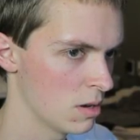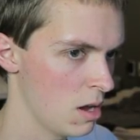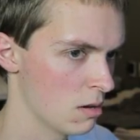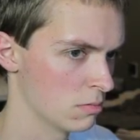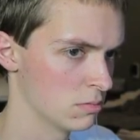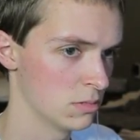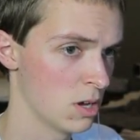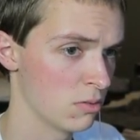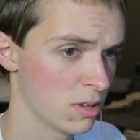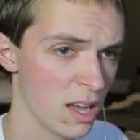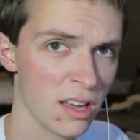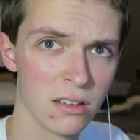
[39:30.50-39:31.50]
Oh,
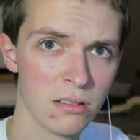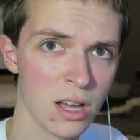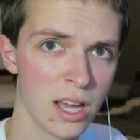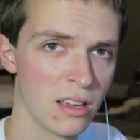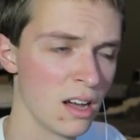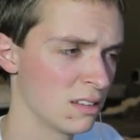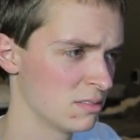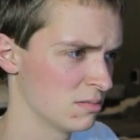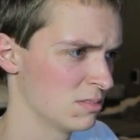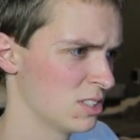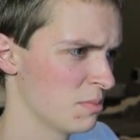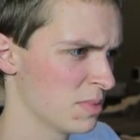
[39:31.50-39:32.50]
okay. I got
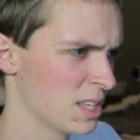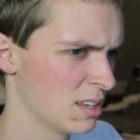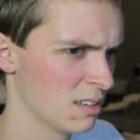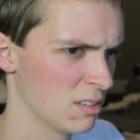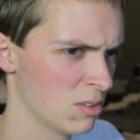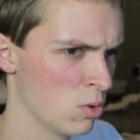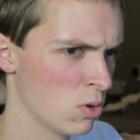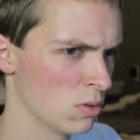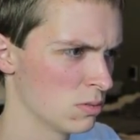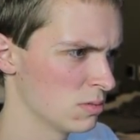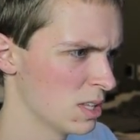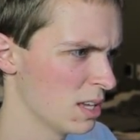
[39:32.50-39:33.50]
something
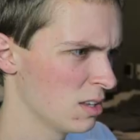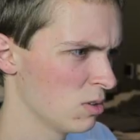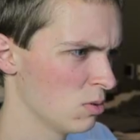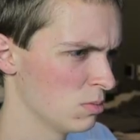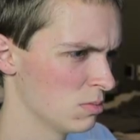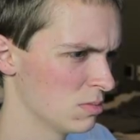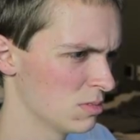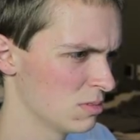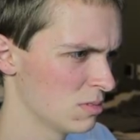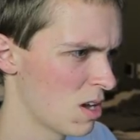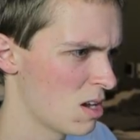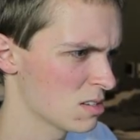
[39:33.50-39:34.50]
cool. Thank you.
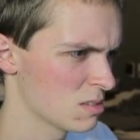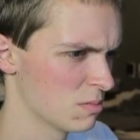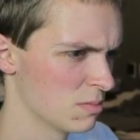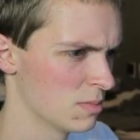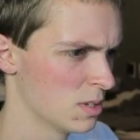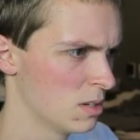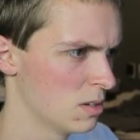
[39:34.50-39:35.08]
Awesome.